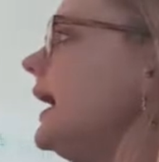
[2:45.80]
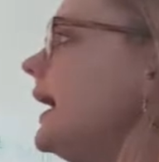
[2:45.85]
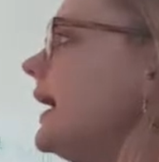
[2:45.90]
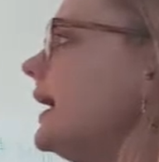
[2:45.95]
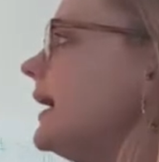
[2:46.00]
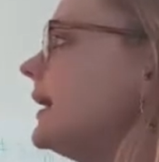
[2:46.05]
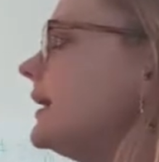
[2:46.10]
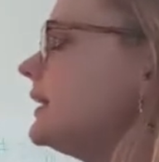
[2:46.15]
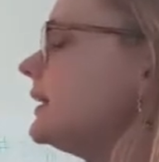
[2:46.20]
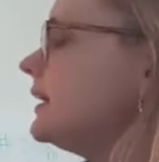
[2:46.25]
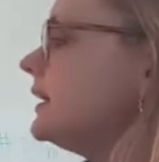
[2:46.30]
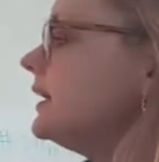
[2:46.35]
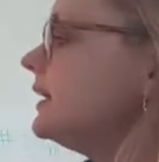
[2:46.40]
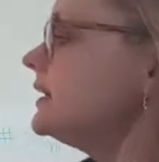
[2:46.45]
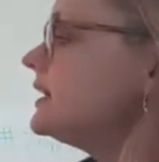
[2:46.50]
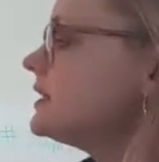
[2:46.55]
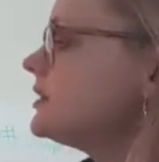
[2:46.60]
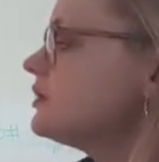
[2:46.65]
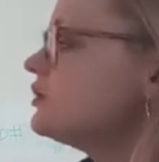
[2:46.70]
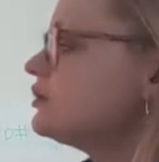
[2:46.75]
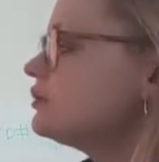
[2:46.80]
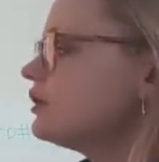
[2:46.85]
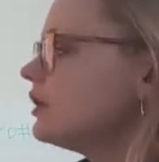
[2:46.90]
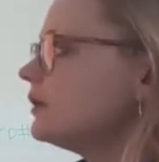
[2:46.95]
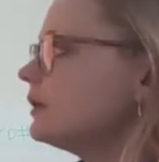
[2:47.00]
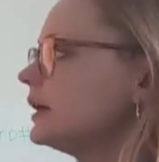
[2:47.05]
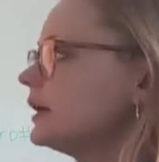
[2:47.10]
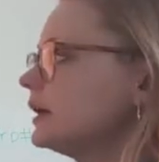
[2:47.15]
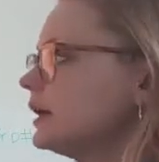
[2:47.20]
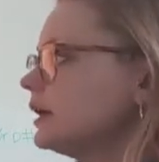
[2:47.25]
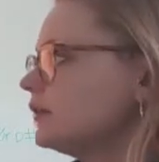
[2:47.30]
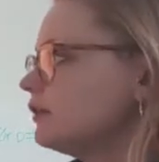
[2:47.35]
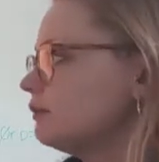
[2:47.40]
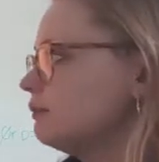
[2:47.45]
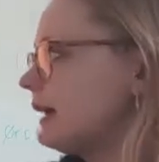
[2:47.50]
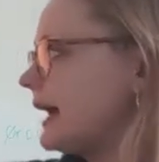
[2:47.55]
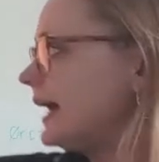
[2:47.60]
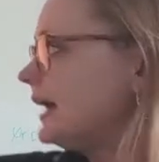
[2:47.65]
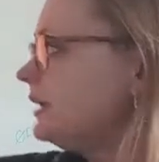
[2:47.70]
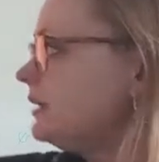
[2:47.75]
And this is showing in the
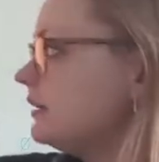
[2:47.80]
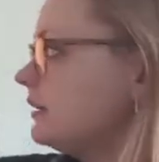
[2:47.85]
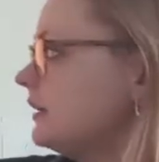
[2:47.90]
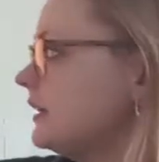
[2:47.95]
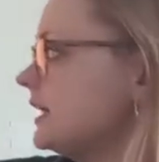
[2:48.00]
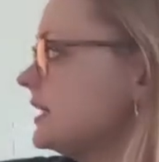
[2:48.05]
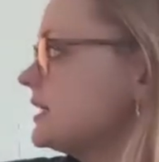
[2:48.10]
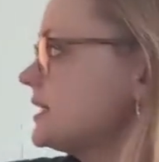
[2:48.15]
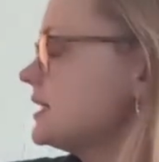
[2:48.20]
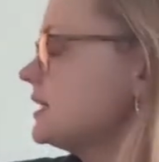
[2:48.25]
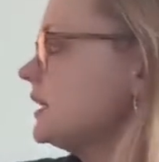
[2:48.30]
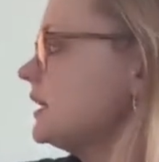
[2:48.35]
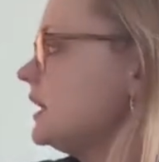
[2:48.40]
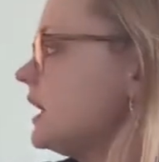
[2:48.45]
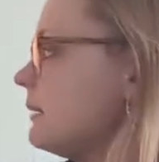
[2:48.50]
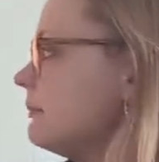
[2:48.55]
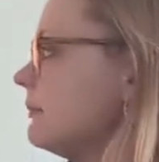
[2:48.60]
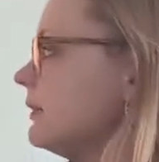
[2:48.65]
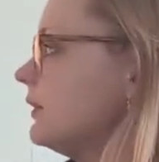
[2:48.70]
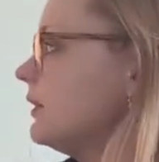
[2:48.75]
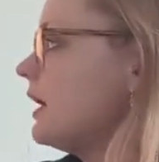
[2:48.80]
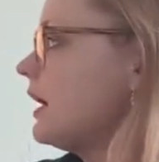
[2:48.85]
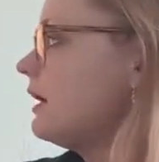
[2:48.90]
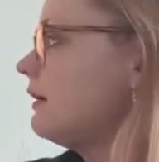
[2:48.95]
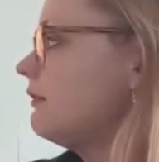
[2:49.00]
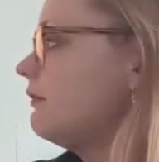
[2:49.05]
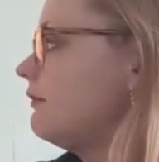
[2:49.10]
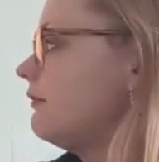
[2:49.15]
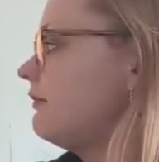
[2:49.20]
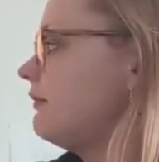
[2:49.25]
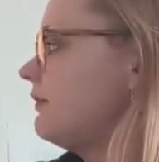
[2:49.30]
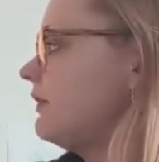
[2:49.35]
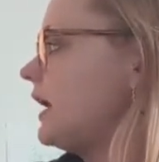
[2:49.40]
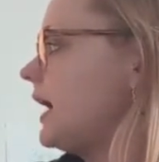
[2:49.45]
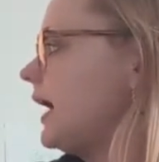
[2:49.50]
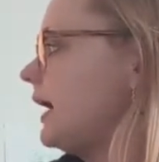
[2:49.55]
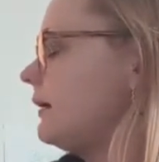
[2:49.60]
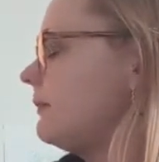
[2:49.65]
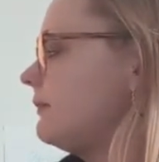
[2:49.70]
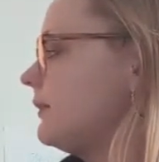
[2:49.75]
red, that's the number
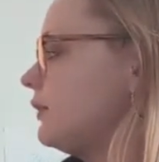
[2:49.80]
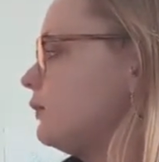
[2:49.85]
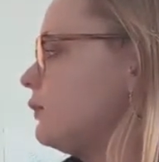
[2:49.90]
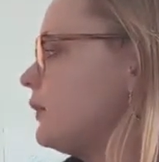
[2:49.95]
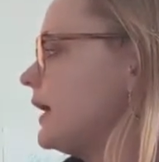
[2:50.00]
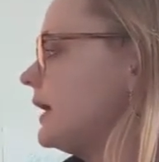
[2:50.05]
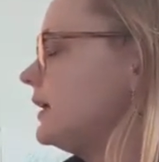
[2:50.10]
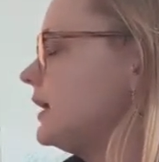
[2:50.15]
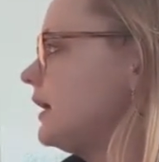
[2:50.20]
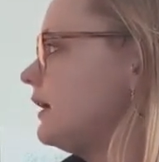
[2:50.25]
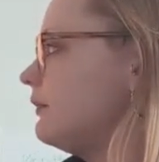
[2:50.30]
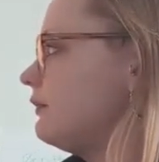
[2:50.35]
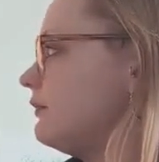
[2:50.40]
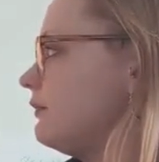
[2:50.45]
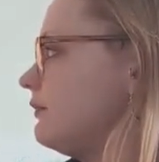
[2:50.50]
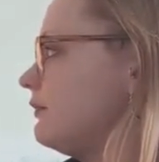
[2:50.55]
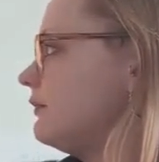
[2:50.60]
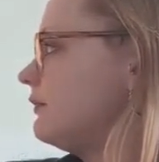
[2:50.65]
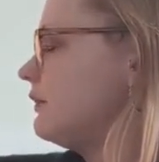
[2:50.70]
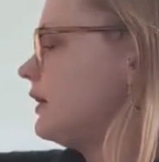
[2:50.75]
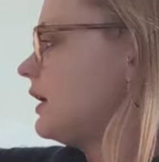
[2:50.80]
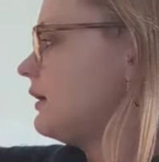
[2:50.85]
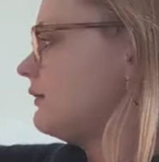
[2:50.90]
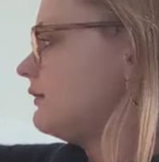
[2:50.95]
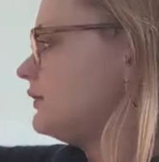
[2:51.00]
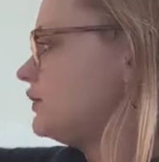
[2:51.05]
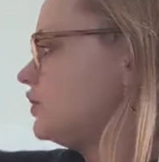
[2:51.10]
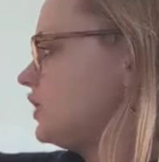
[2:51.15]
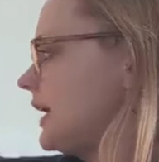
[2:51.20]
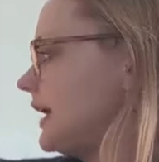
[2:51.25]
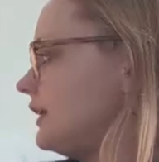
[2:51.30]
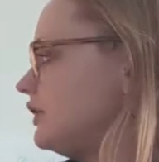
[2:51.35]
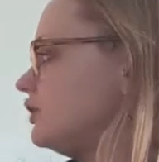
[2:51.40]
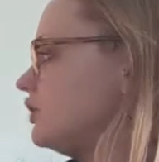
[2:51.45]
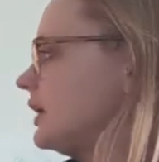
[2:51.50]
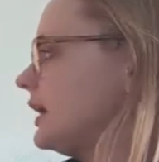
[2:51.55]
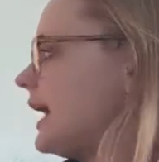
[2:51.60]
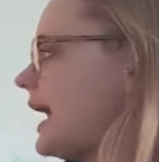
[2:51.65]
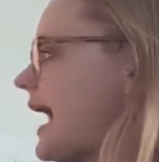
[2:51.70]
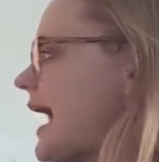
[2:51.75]
of, the rate of
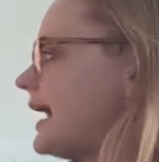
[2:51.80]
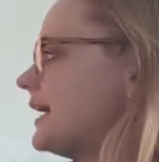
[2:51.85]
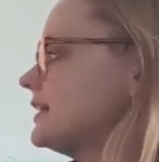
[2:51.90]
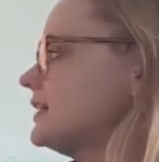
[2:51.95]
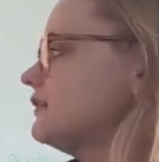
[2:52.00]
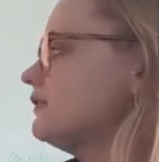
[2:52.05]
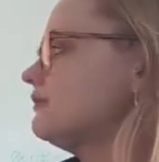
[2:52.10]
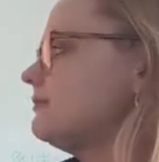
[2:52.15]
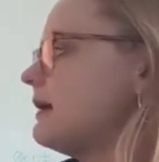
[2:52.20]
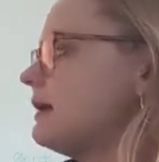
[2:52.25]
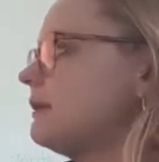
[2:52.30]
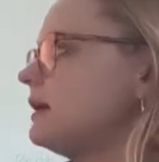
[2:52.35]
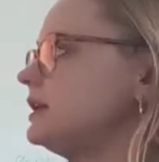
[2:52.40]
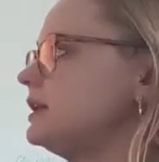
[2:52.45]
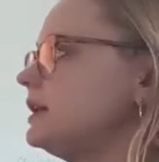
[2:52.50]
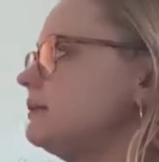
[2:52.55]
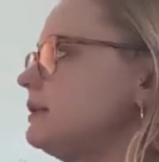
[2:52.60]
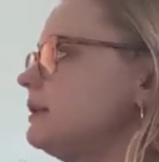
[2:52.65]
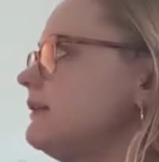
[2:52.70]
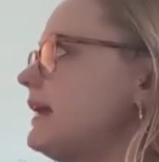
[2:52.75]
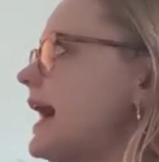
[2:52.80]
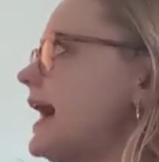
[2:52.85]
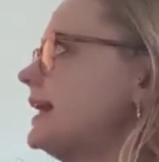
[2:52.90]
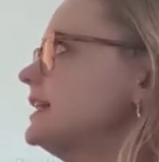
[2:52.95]
change in number of